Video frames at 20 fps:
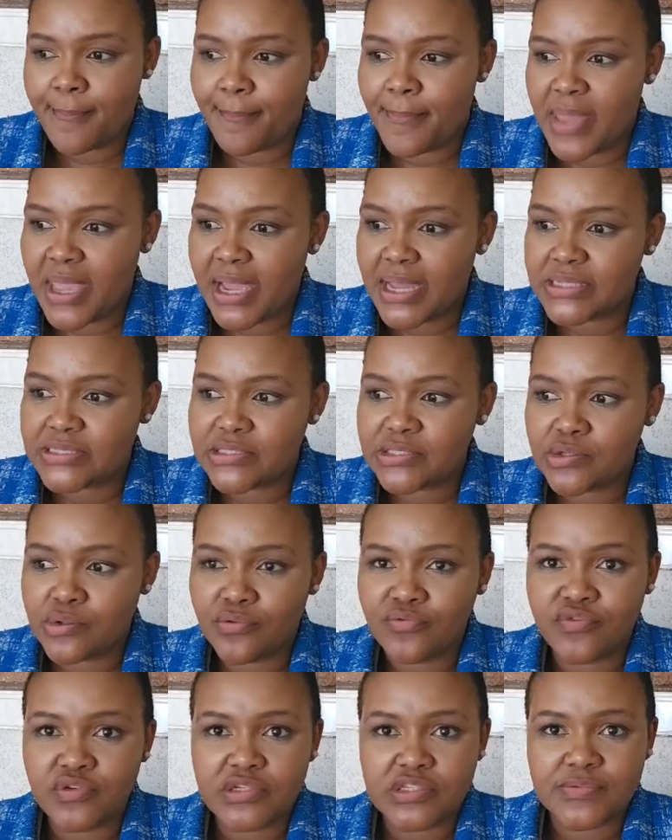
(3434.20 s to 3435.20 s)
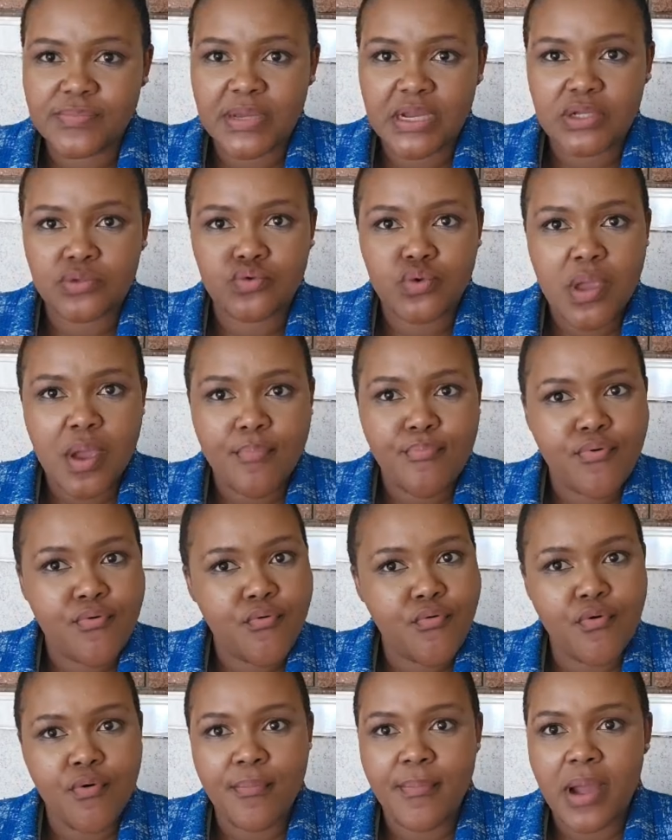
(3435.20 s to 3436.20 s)
bekathi umfundisi makathi
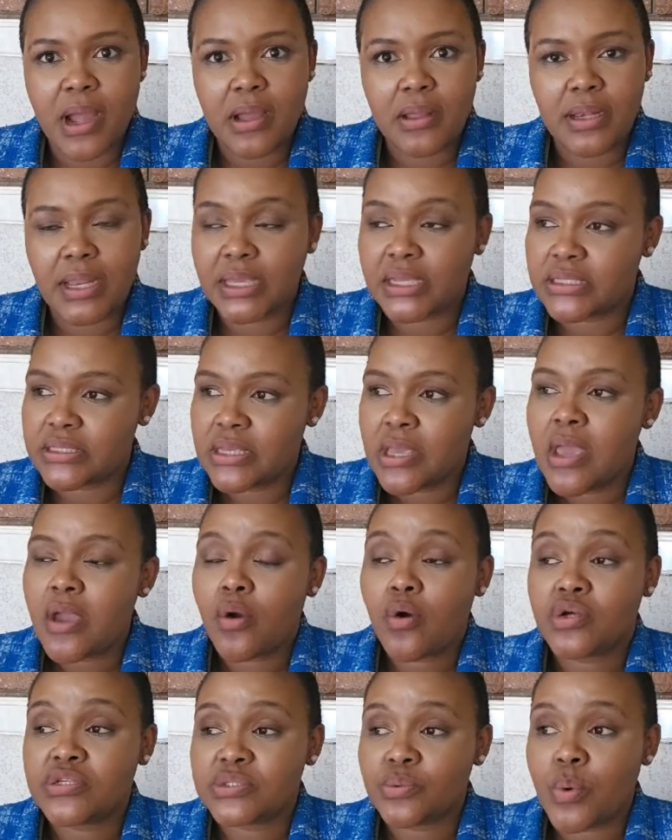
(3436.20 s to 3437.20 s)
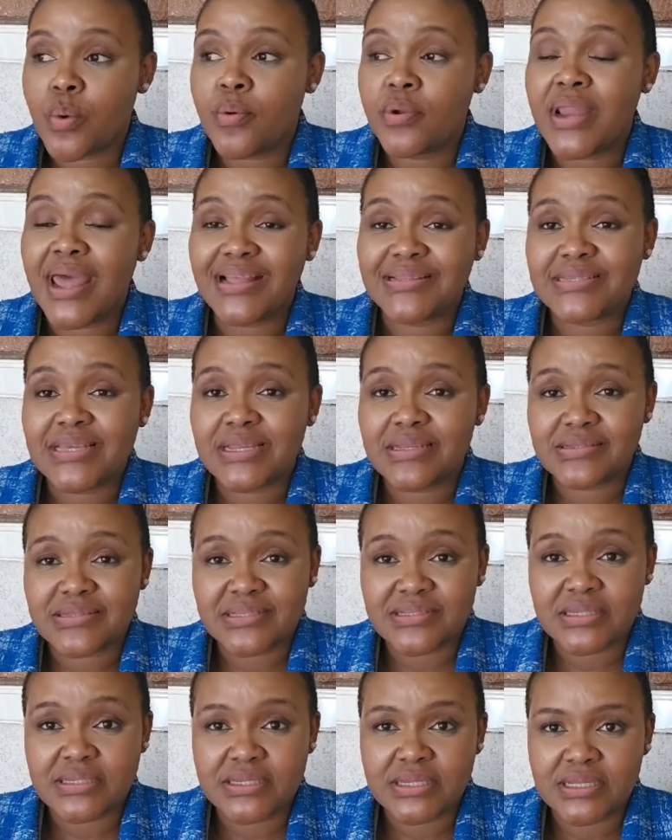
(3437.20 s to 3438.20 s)
uyaphuma like because we would attend
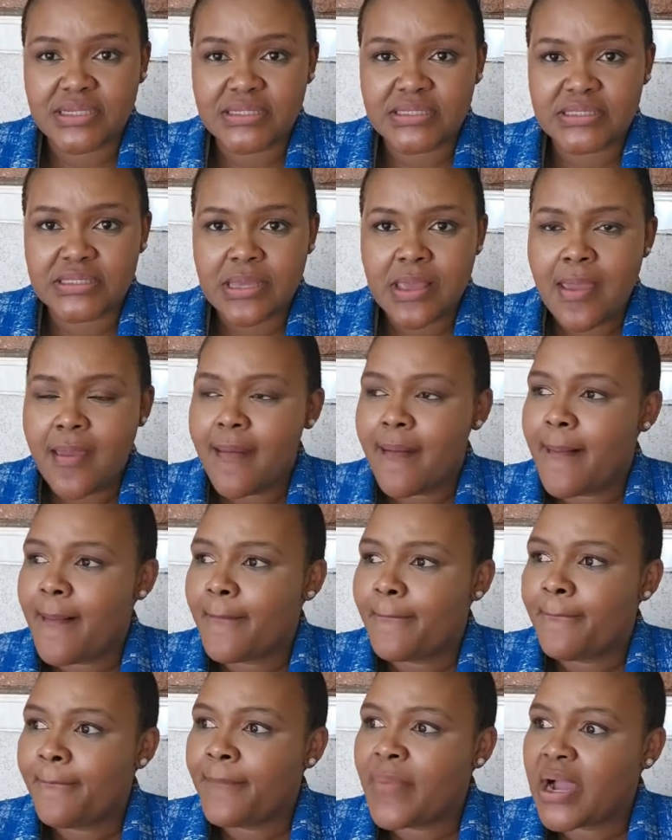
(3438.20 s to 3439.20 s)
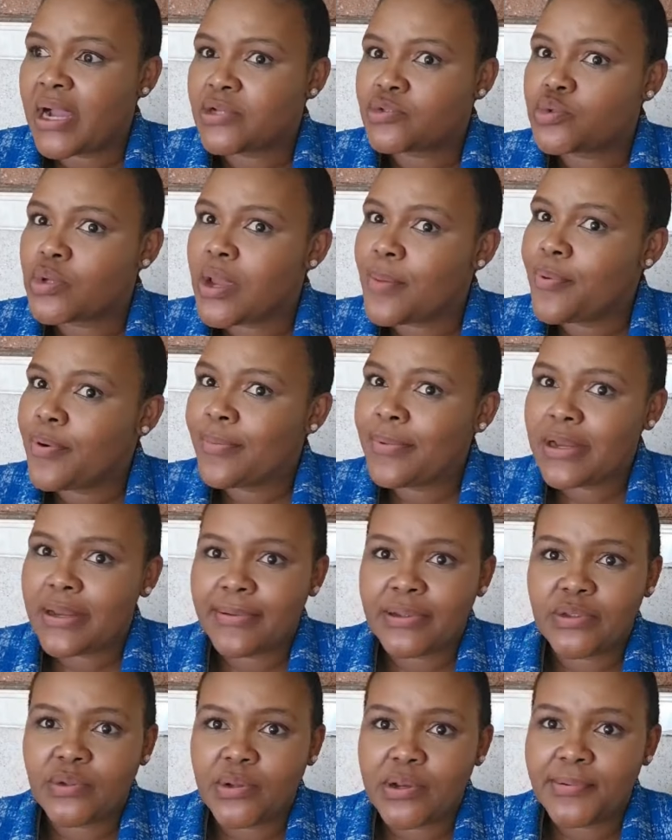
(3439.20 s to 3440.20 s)
saturdays makathi uyaphuma
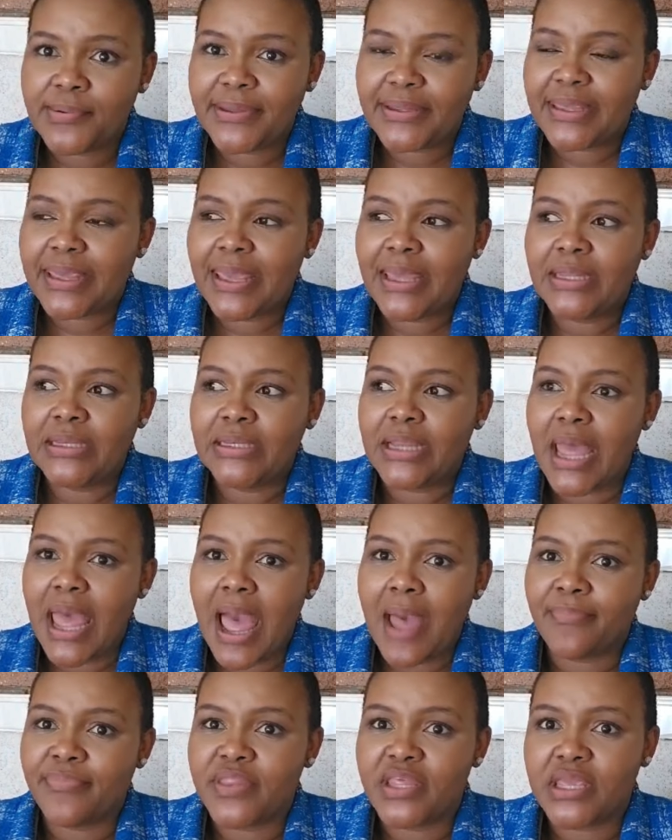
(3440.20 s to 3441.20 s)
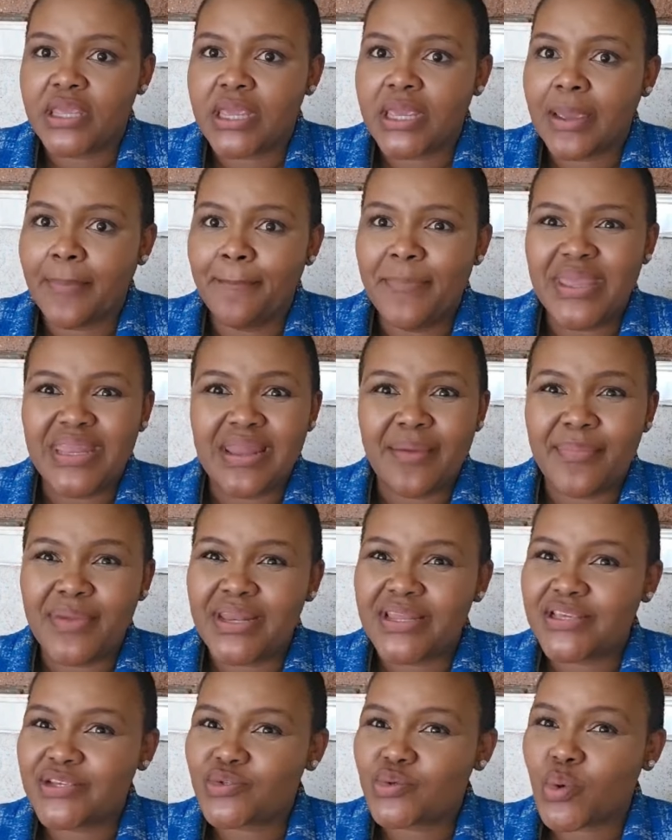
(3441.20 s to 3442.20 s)
nabantwana bakhe and i'm thinking mina
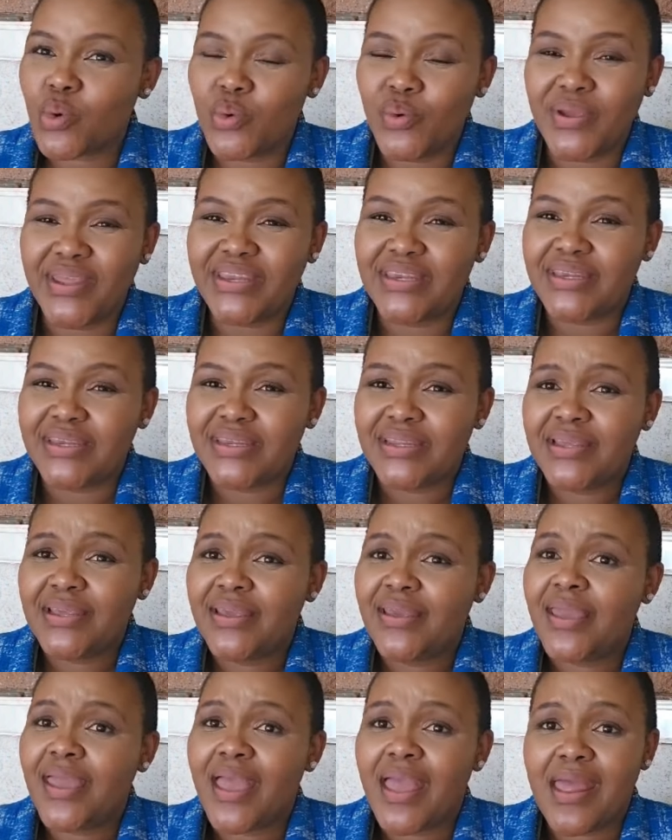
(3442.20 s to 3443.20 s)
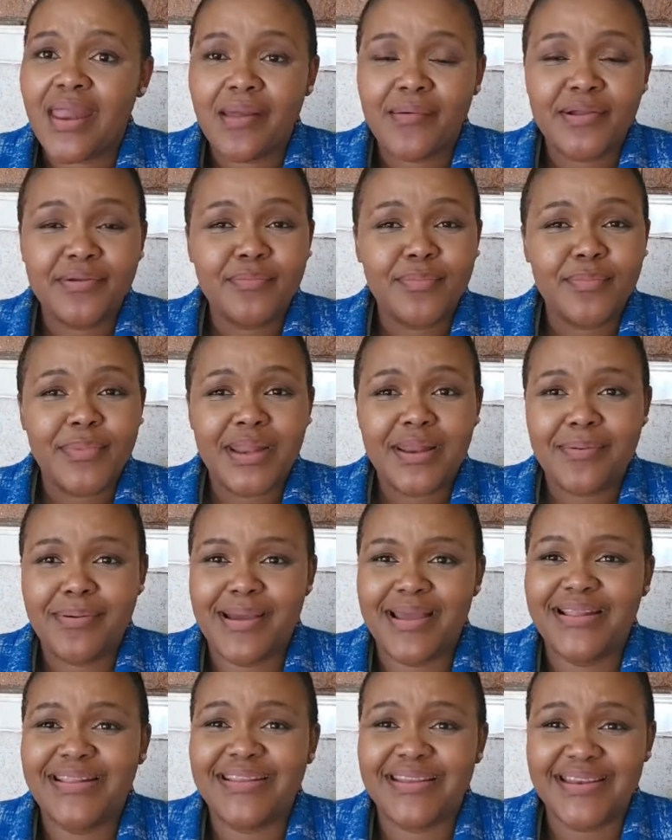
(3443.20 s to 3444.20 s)
kumele ngesikolweni and abantu kumele
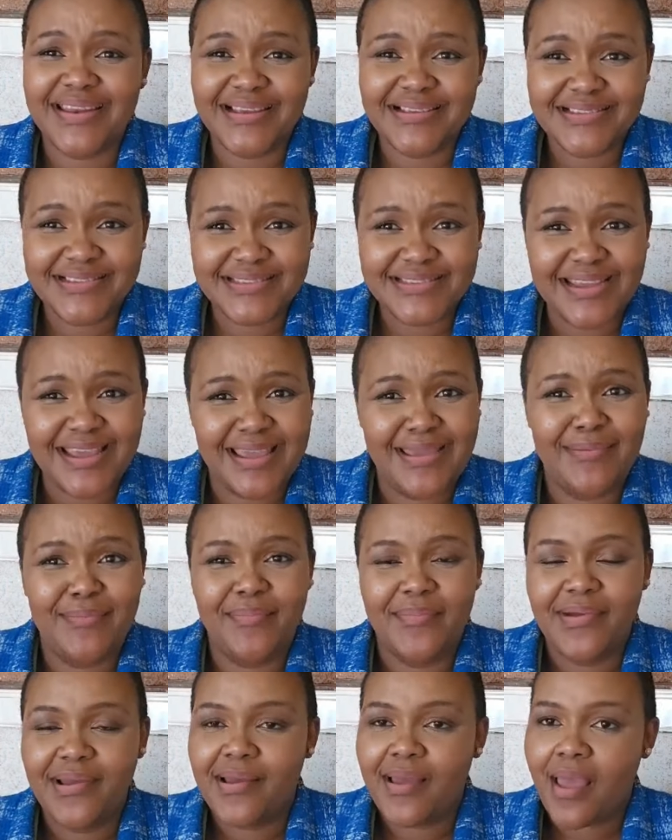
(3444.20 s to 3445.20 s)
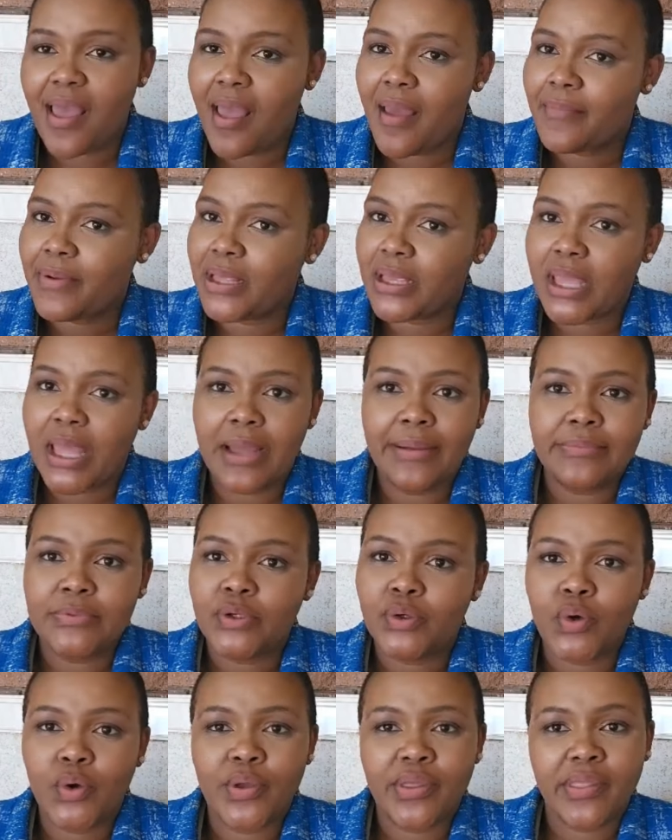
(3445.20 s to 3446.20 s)
bakhe nice time i'm like i'm
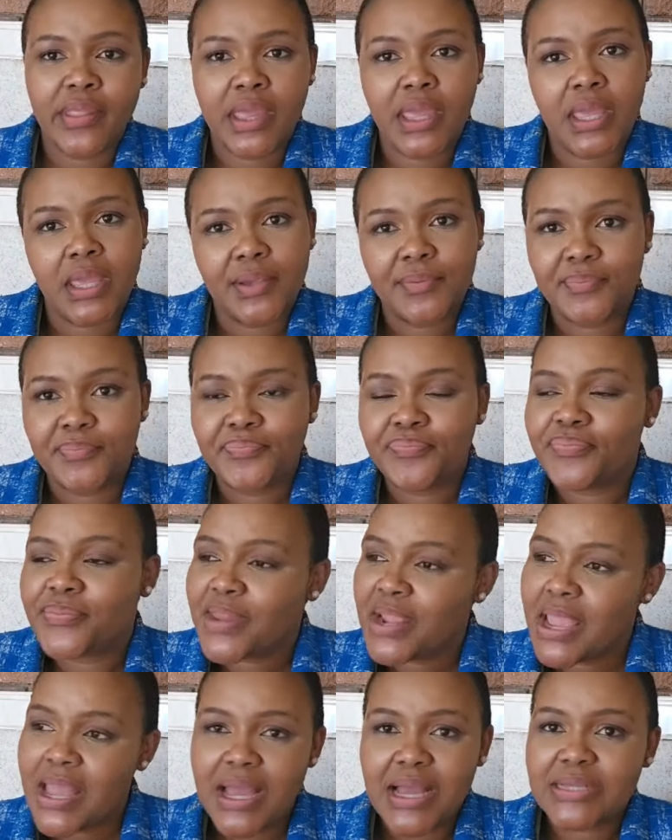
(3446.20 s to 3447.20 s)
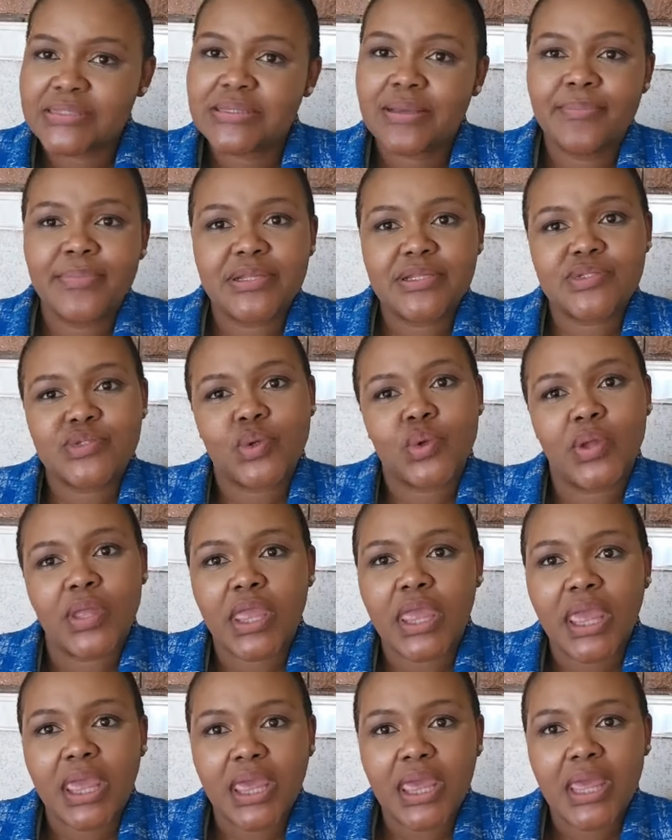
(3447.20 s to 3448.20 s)
not going there asambeni
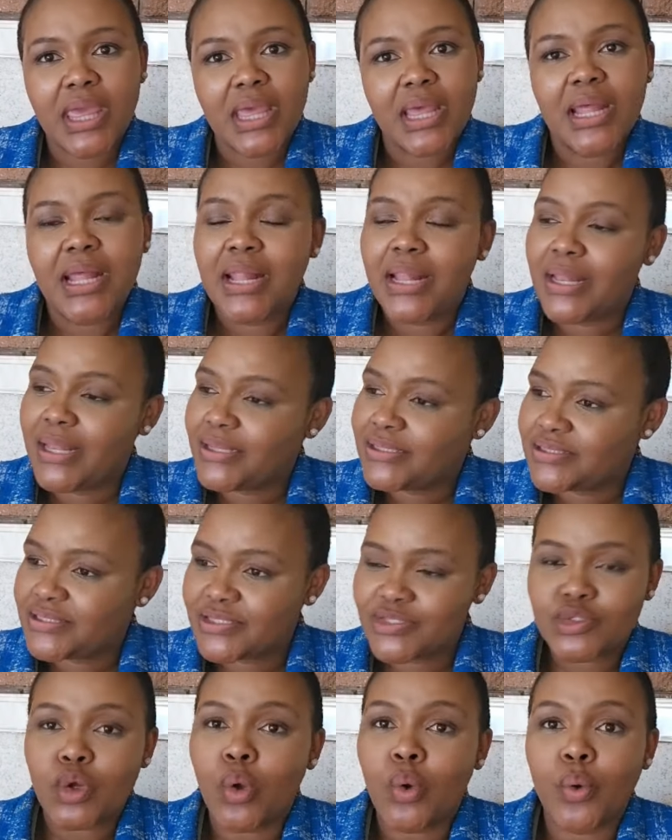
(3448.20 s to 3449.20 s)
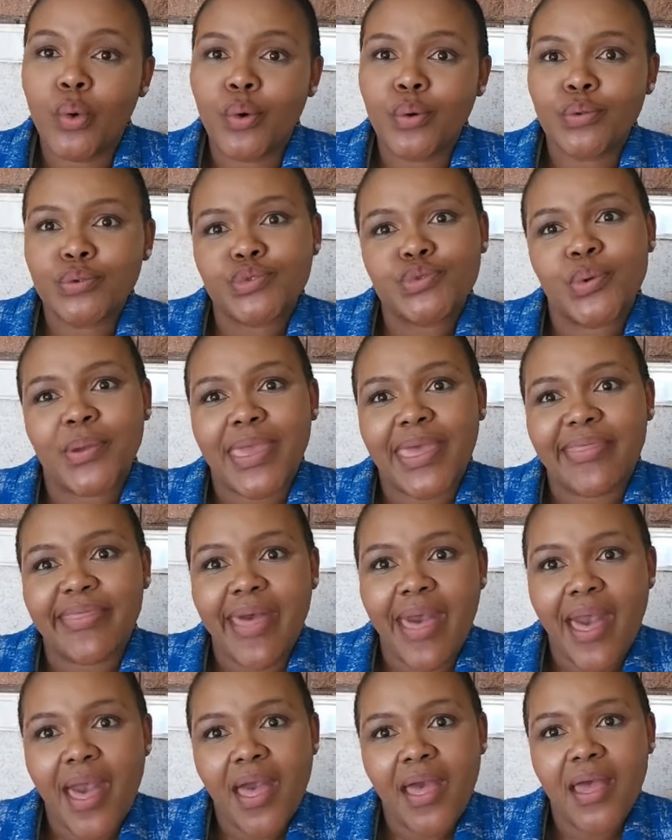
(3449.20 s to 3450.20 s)
sonke let's just all go together